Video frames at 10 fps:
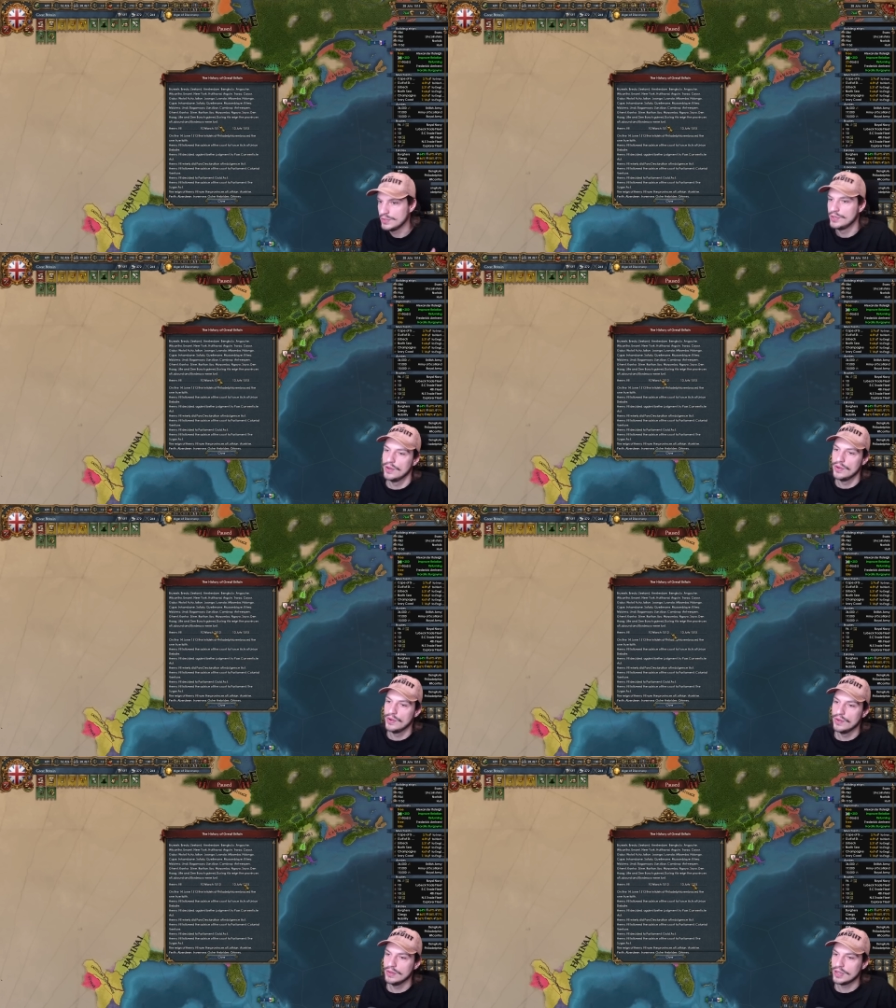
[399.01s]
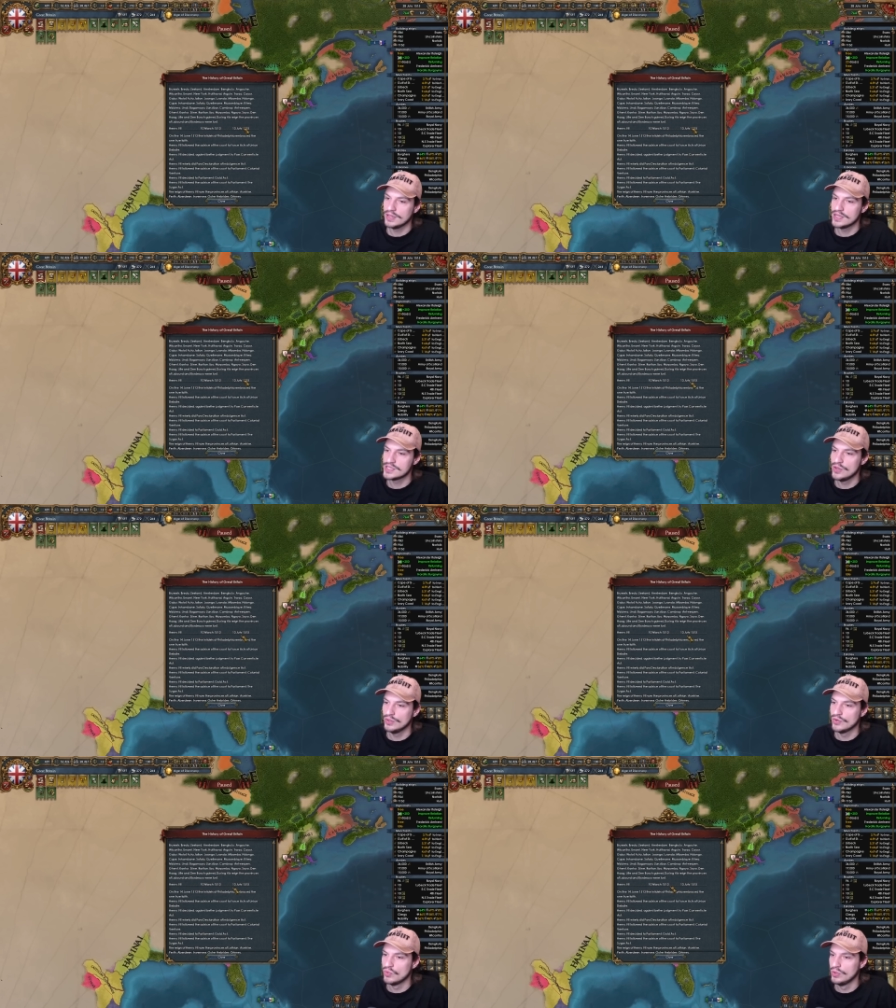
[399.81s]
Dude, look at this. He
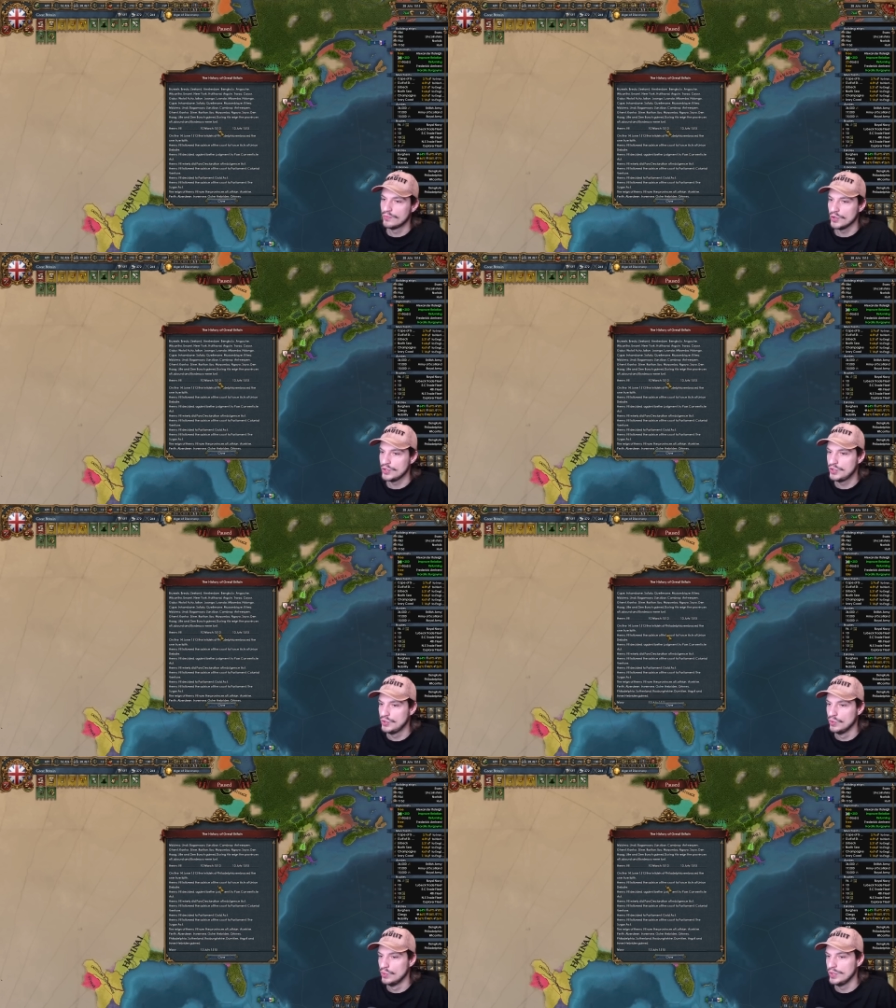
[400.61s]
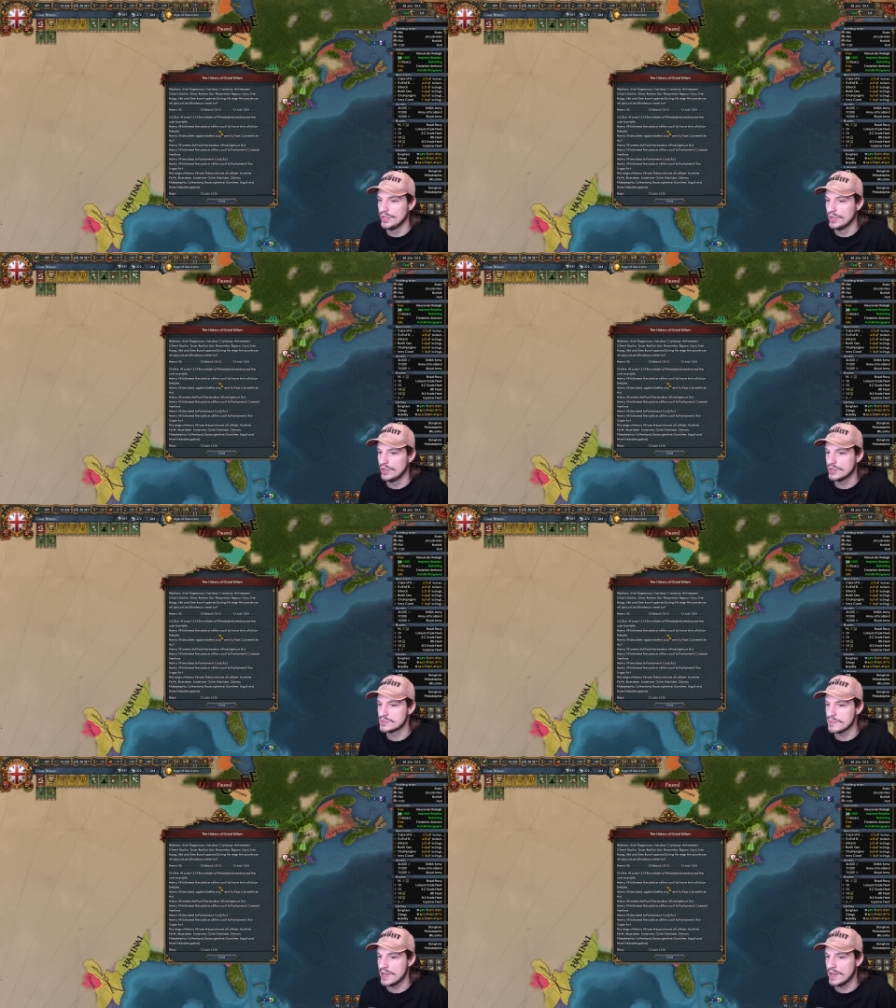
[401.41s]
only ruled for 2
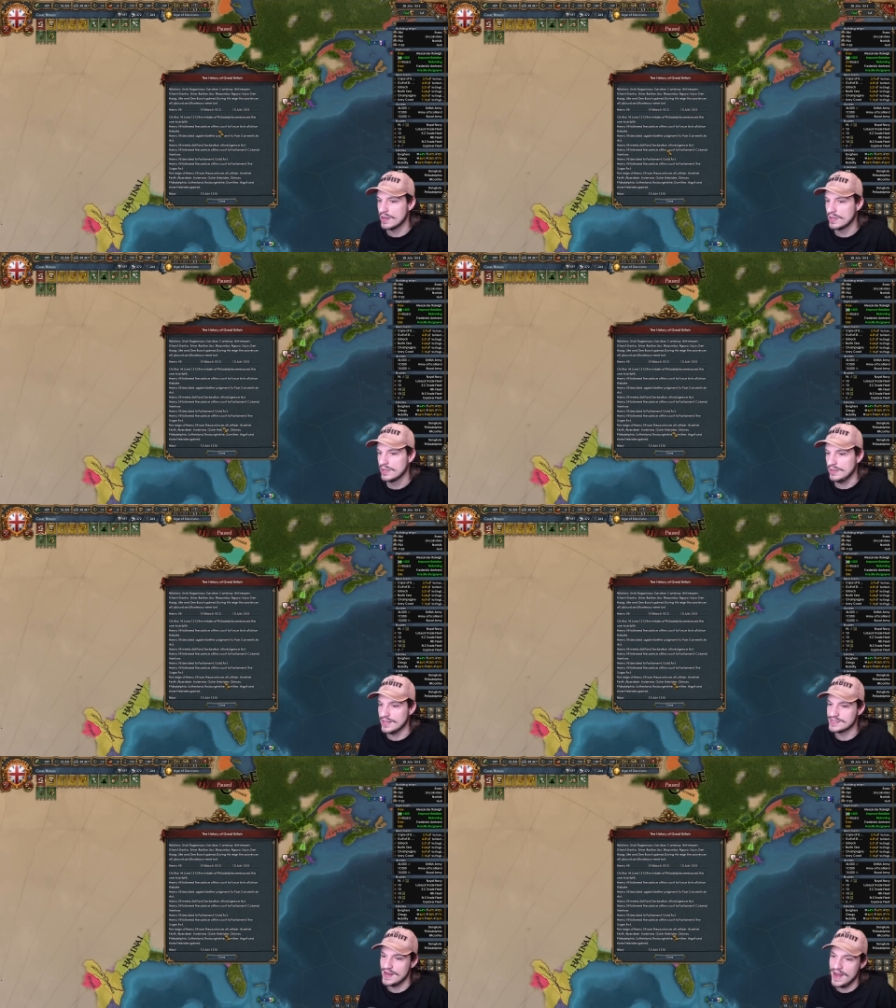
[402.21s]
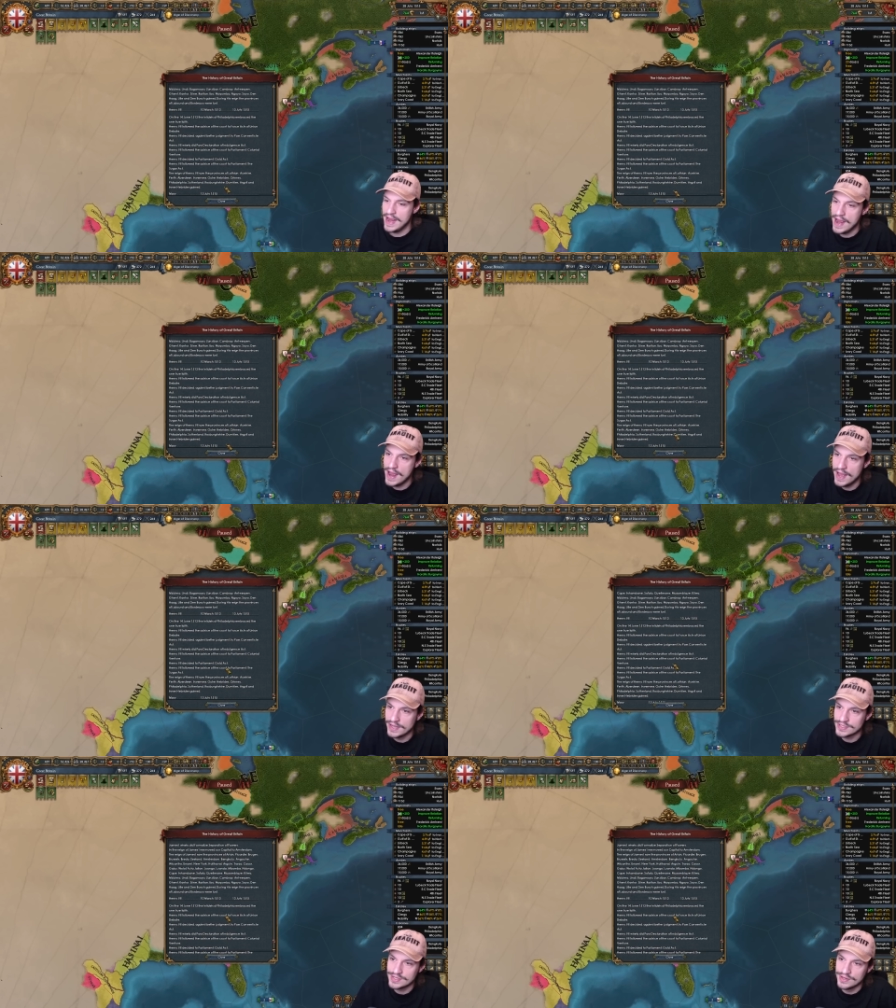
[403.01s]
years, man. That's
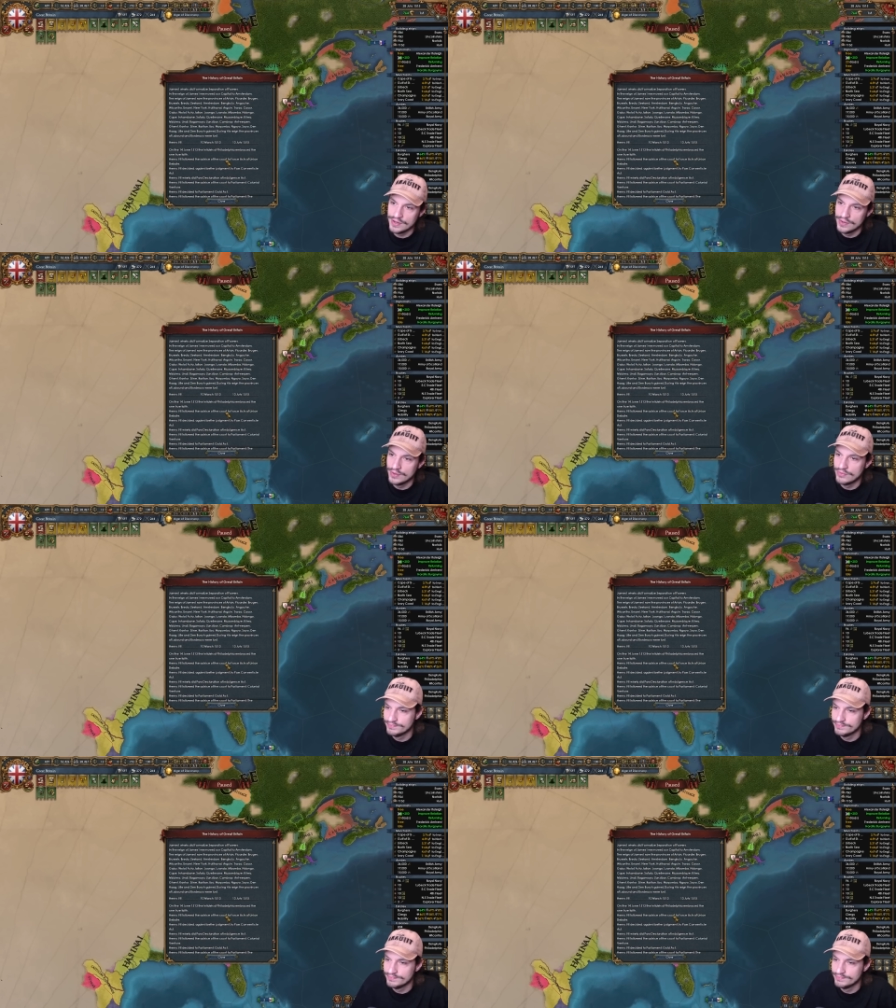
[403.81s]
ass, dude.